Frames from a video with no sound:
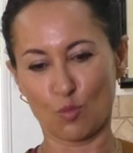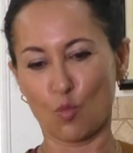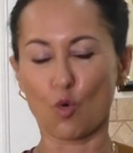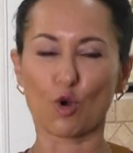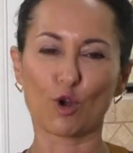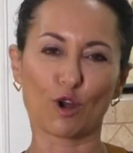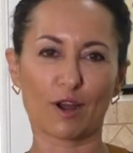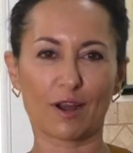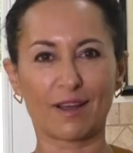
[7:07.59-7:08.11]

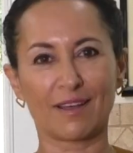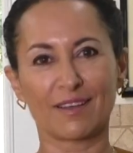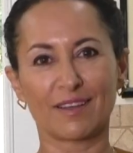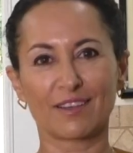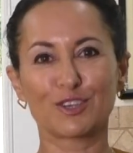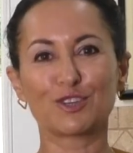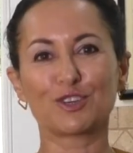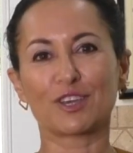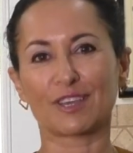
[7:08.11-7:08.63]
work
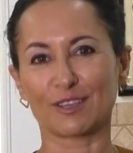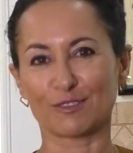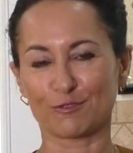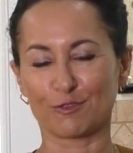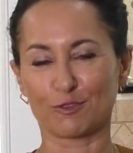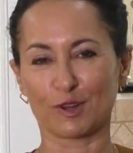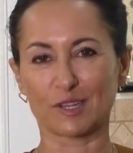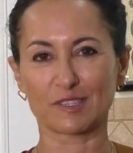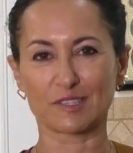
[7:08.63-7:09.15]
chicken,
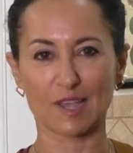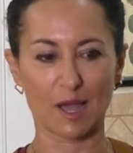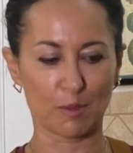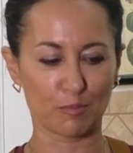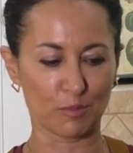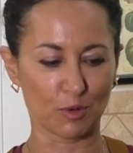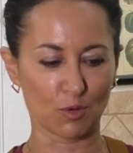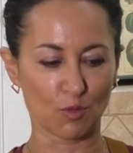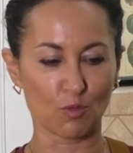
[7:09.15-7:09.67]
for
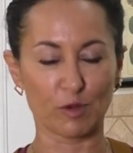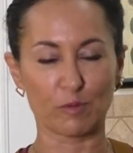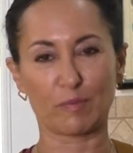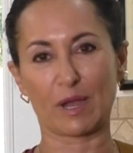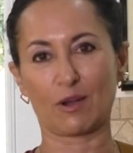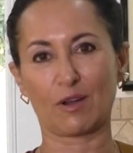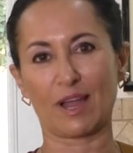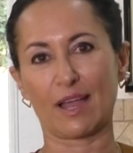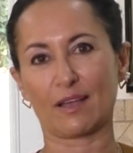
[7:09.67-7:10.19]
example, with
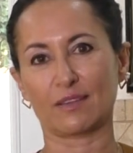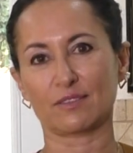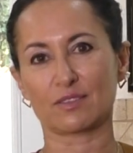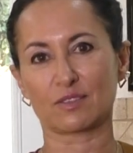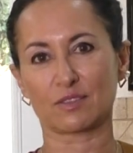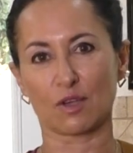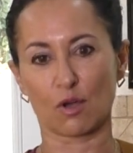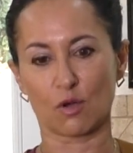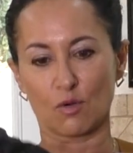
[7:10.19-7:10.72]
bare hands.
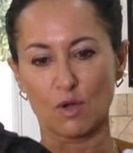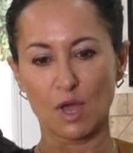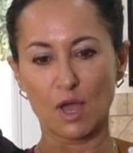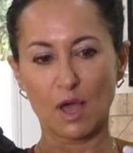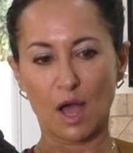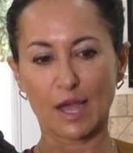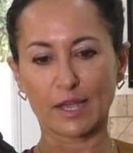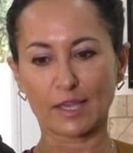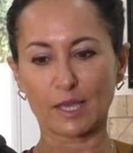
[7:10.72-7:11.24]
So
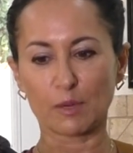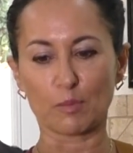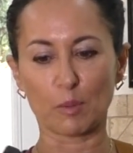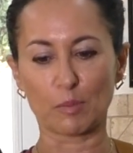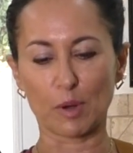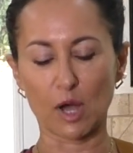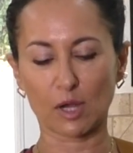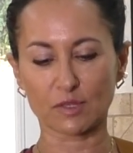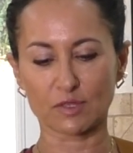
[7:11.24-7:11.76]
I keep a
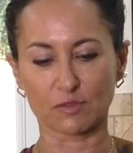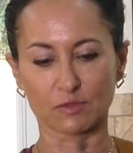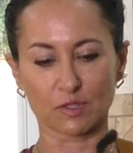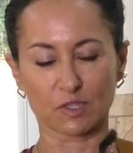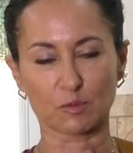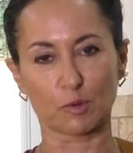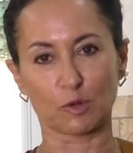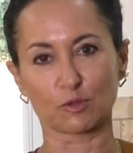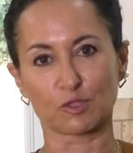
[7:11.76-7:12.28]
box of
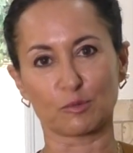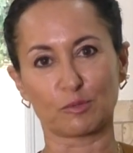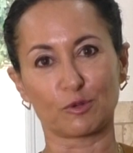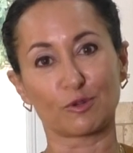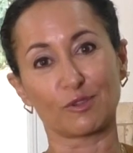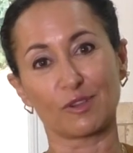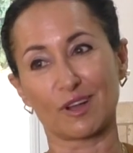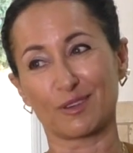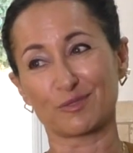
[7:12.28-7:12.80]

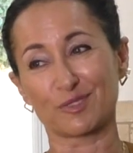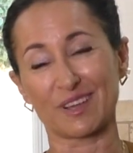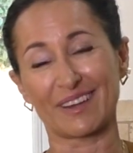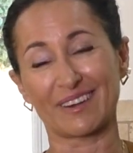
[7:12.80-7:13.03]
disposable gloves.